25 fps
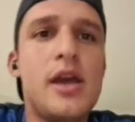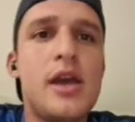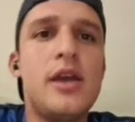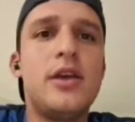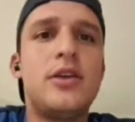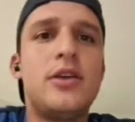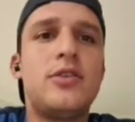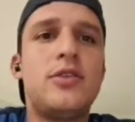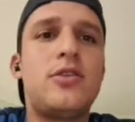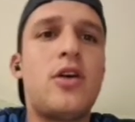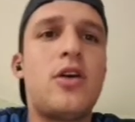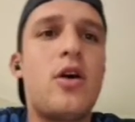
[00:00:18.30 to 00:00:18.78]

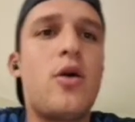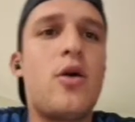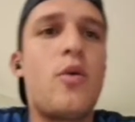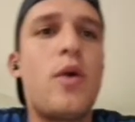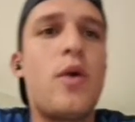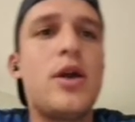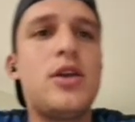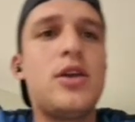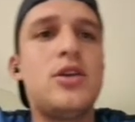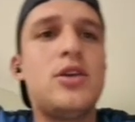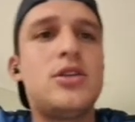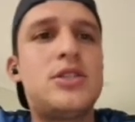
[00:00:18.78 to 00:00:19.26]
So
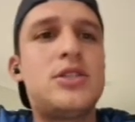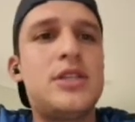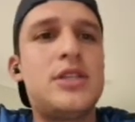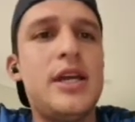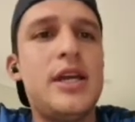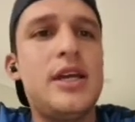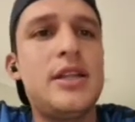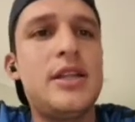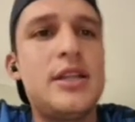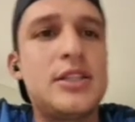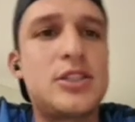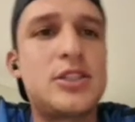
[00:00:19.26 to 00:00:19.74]
what you
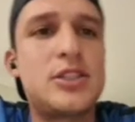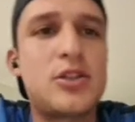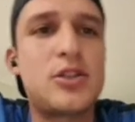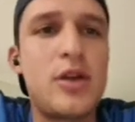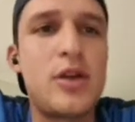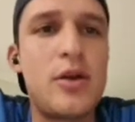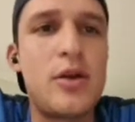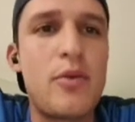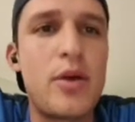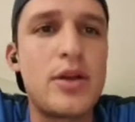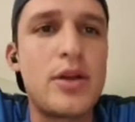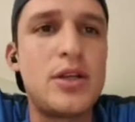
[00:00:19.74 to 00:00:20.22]
see in the
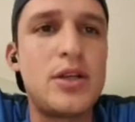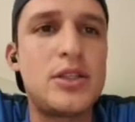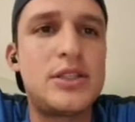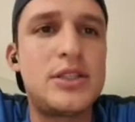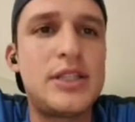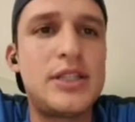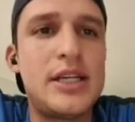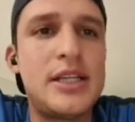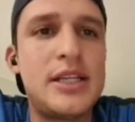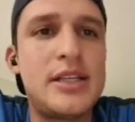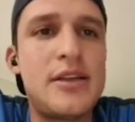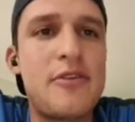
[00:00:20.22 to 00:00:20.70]
screen, what you
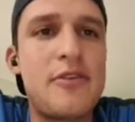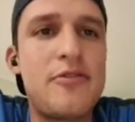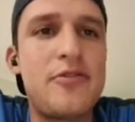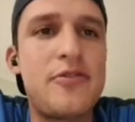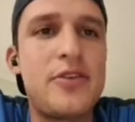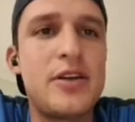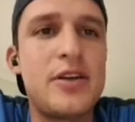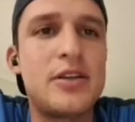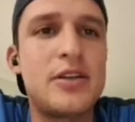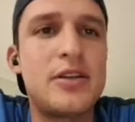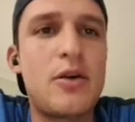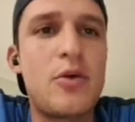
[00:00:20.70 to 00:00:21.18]
see in the
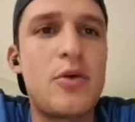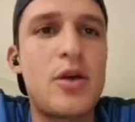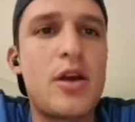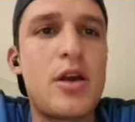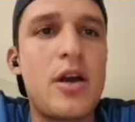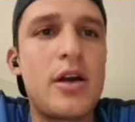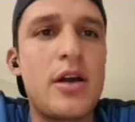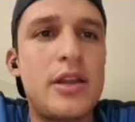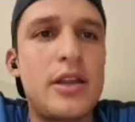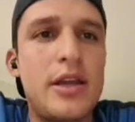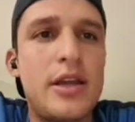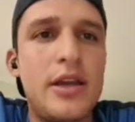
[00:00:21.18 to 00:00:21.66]
field that we
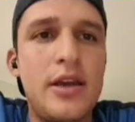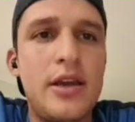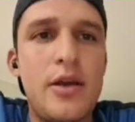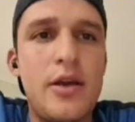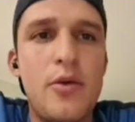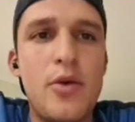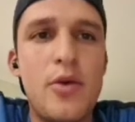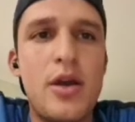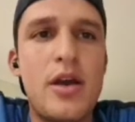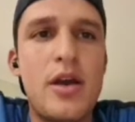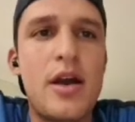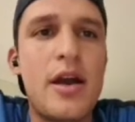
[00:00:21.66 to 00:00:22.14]
got
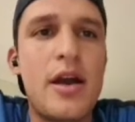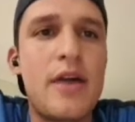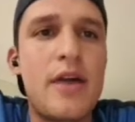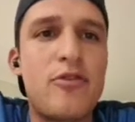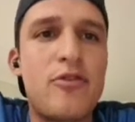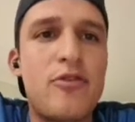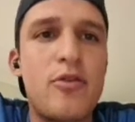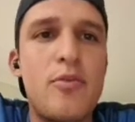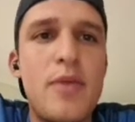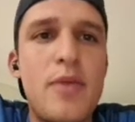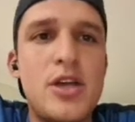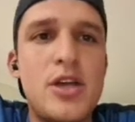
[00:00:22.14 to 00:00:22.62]
here, we got a
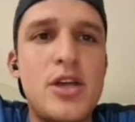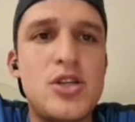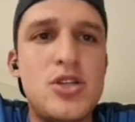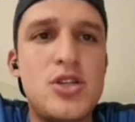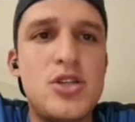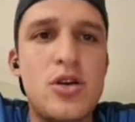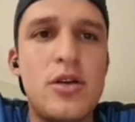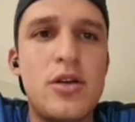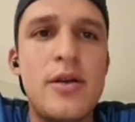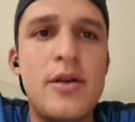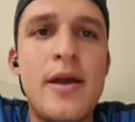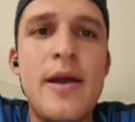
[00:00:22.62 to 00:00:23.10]

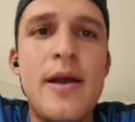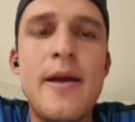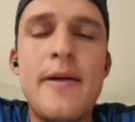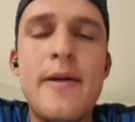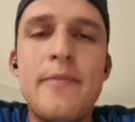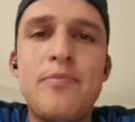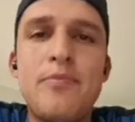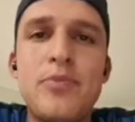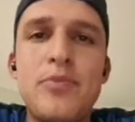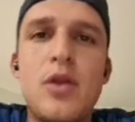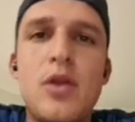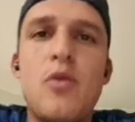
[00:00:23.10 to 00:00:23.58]
formation.
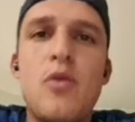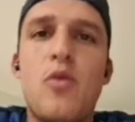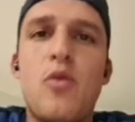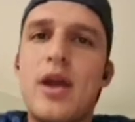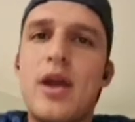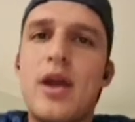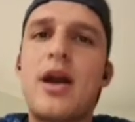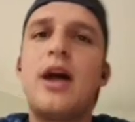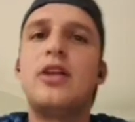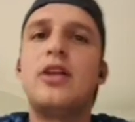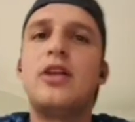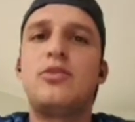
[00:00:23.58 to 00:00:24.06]

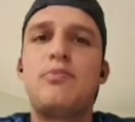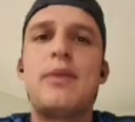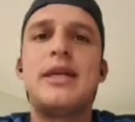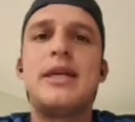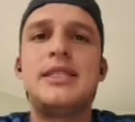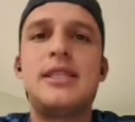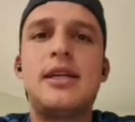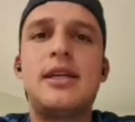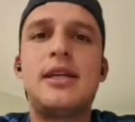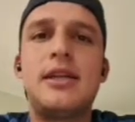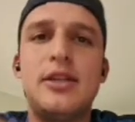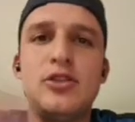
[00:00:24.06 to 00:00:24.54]
We got
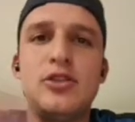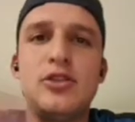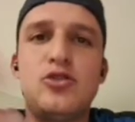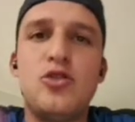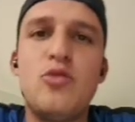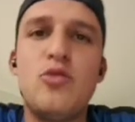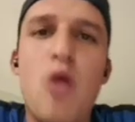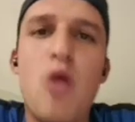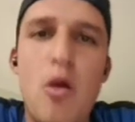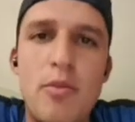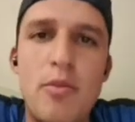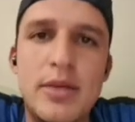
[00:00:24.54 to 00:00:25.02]
basically
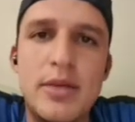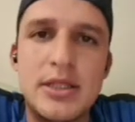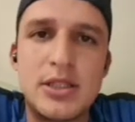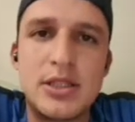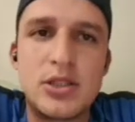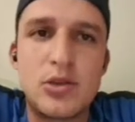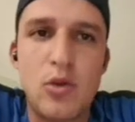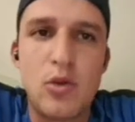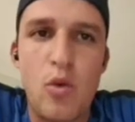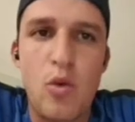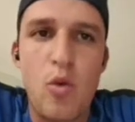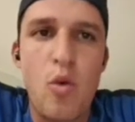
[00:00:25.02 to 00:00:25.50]
two
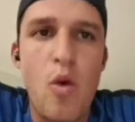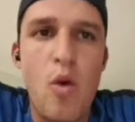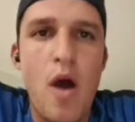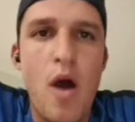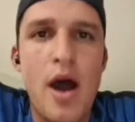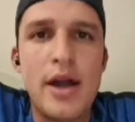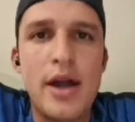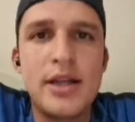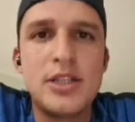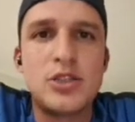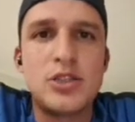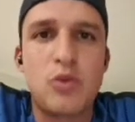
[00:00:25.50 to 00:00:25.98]
moments.
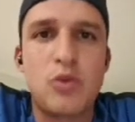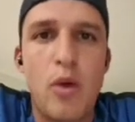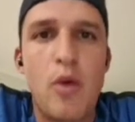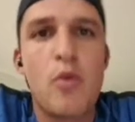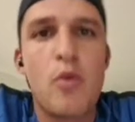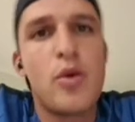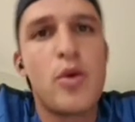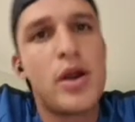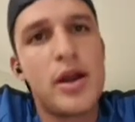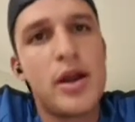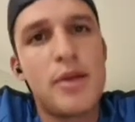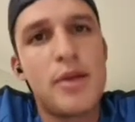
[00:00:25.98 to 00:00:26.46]
One is
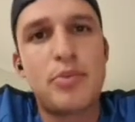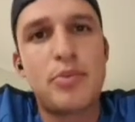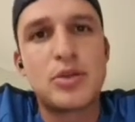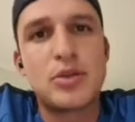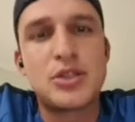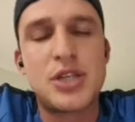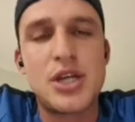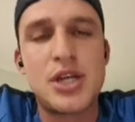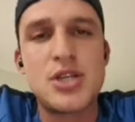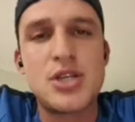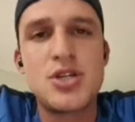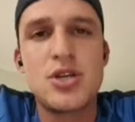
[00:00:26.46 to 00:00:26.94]
when we're in
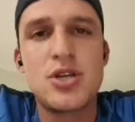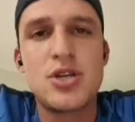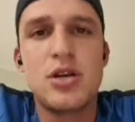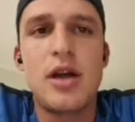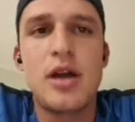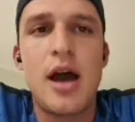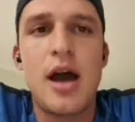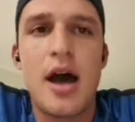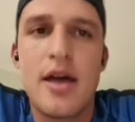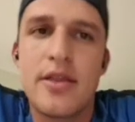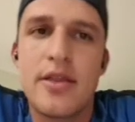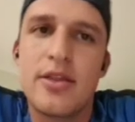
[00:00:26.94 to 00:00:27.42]

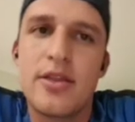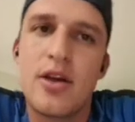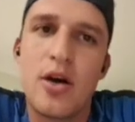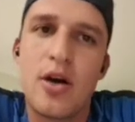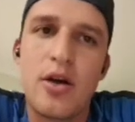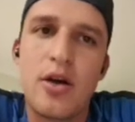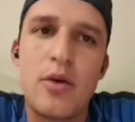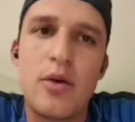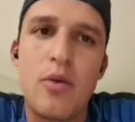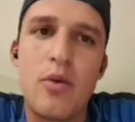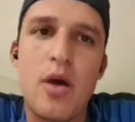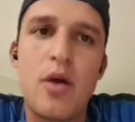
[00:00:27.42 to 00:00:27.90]
possession and the
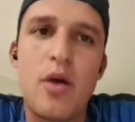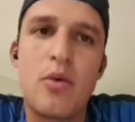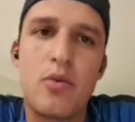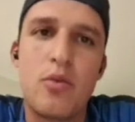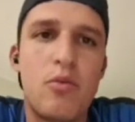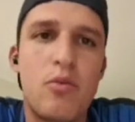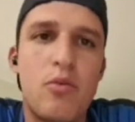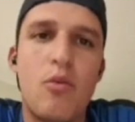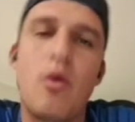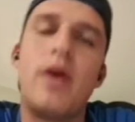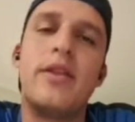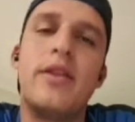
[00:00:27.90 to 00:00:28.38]
other
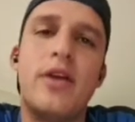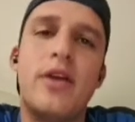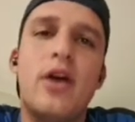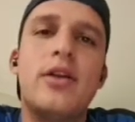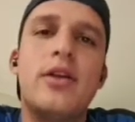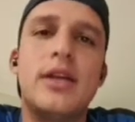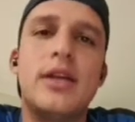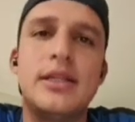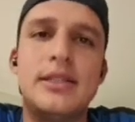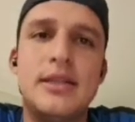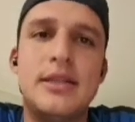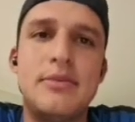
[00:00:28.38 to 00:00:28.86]
one when the
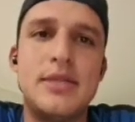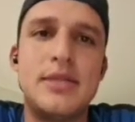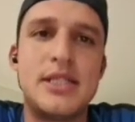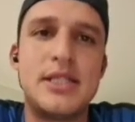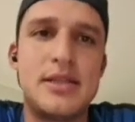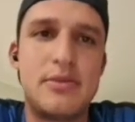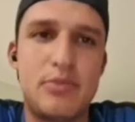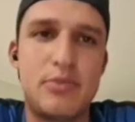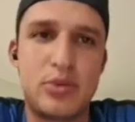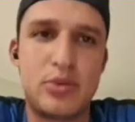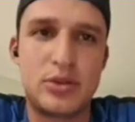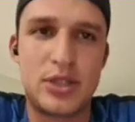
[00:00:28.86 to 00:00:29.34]
other team
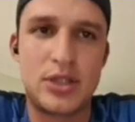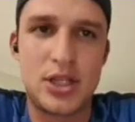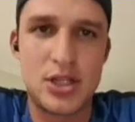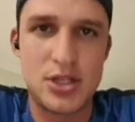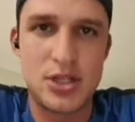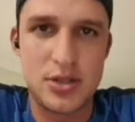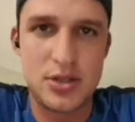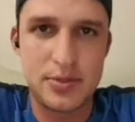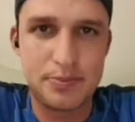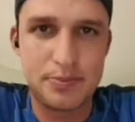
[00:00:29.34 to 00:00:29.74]
is in possession.